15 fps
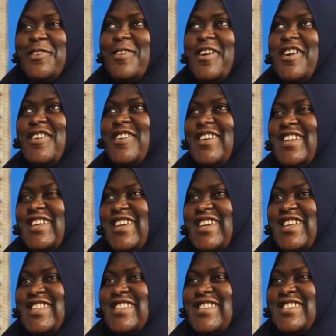Lowering your
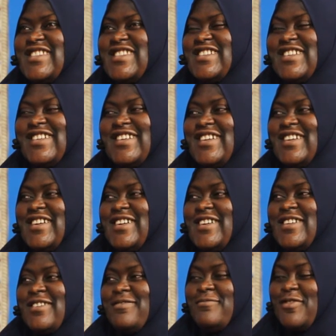gaze.
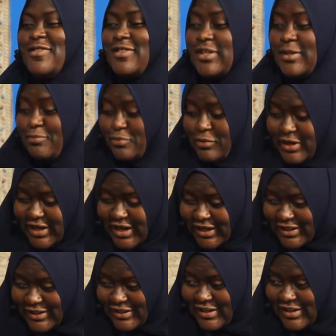We'll just put it
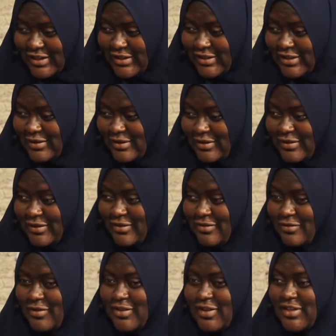like this, anything.
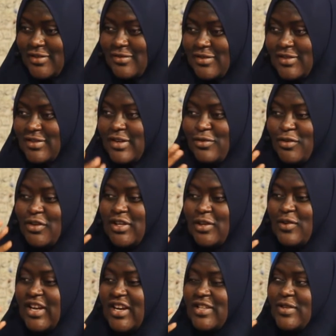So we'll just, I don't know,
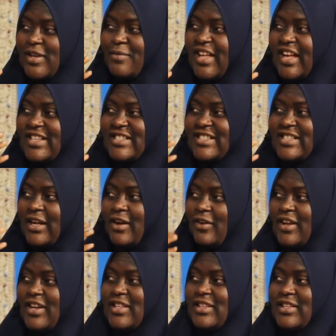they look anything as in now or